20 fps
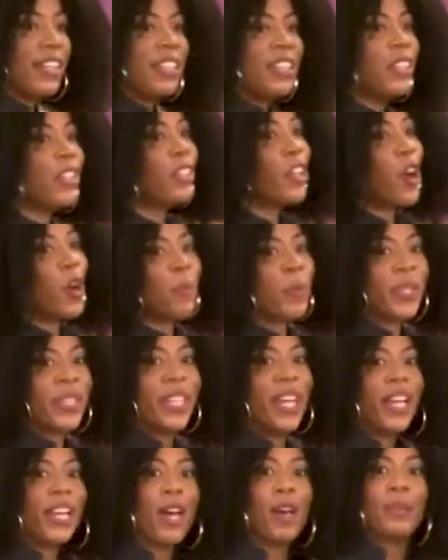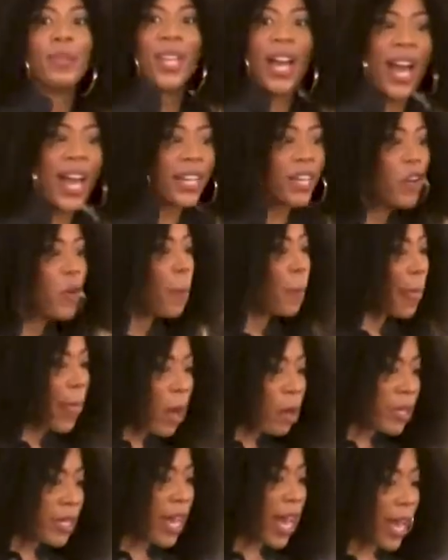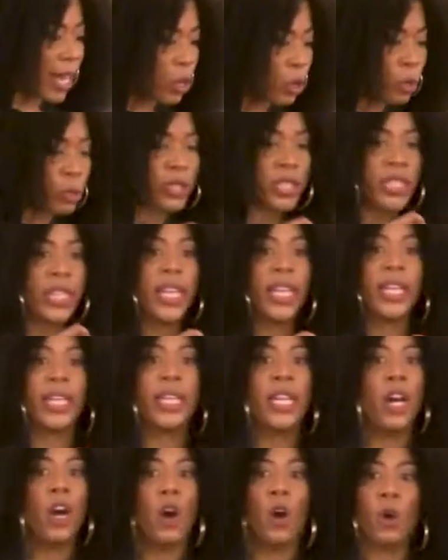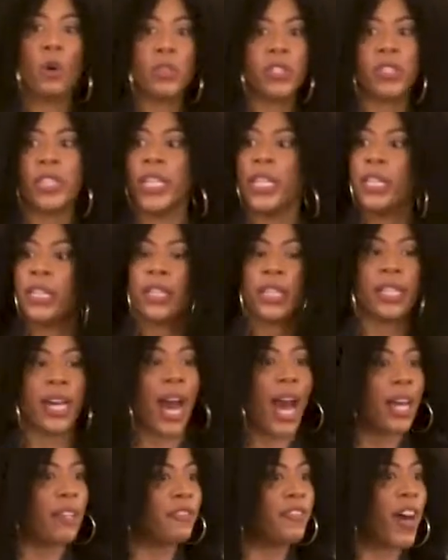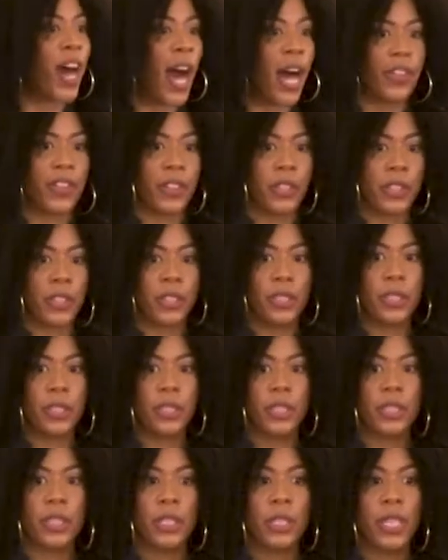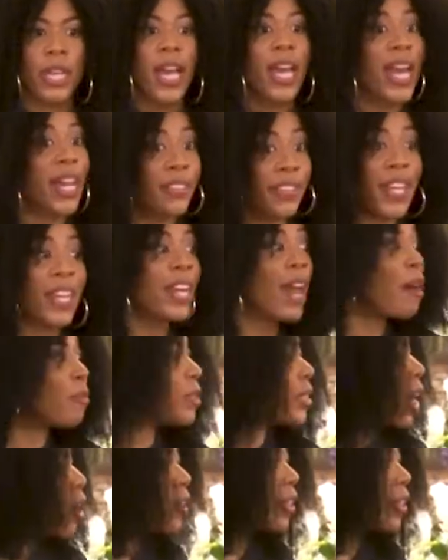you know, but then I'm like, okay, who's seen who's seen The Godfather? And then I was like,